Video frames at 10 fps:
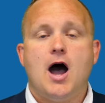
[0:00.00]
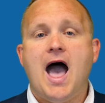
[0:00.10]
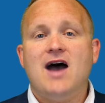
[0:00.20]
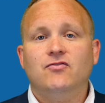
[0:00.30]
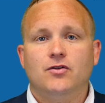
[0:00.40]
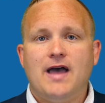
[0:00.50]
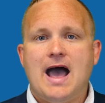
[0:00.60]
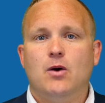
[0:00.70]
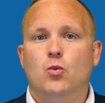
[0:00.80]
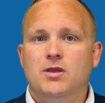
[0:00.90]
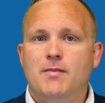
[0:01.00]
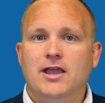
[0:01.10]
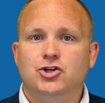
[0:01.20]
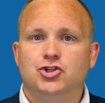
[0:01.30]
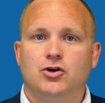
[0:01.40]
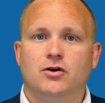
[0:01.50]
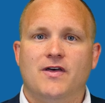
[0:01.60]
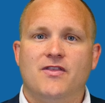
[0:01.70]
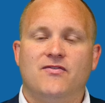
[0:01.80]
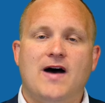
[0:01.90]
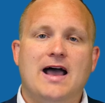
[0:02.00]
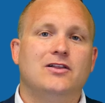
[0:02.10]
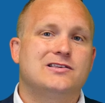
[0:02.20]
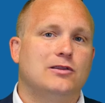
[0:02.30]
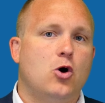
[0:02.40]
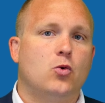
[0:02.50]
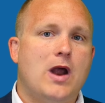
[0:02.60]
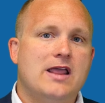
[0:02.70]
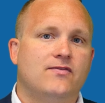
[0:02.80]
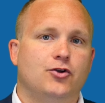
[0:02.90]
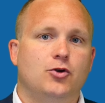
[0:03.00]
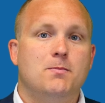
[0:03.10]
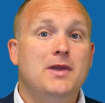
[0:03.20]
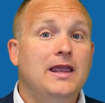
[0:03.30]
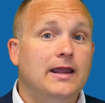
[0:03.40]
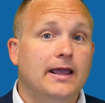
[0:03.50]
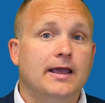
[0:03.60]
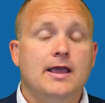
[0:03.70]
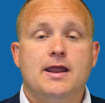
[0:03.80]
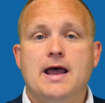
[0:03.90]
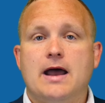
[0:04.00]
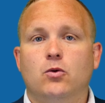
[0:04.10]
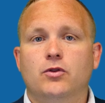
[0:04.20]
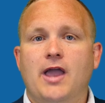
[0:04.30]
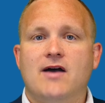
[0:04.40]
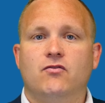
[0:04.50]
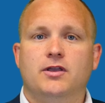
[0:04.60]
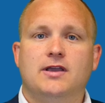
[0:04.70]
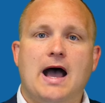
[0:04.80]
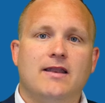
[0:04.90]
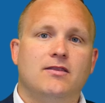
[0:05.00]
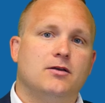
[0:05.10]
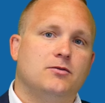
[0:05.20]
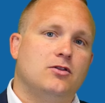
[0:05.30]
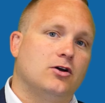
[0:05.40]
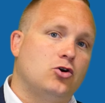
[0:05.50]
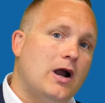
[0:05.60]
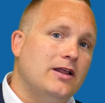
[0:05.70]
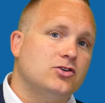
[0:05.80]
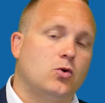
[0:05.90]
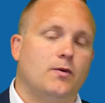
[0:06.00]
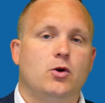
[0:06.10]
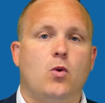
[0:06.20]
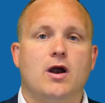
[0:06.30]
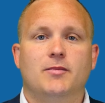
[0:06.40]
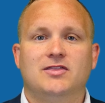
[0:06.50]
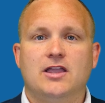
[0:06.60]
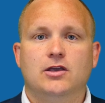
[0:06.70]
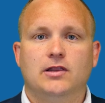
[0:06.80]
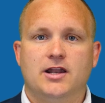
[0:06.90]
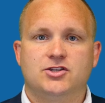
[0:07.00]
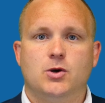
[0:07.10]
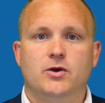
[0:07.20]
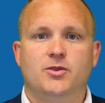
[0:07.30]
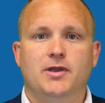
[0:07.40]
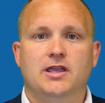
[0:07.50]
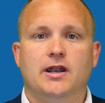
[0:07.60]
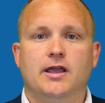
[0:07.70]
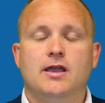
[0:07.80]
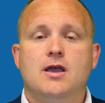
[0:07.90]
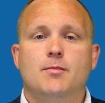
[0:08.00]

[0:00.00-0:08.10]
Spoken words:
After that, we make sure that the file is loan ready for you, meaning not only have we gotten the credit score requirement that you let us know at the beginning,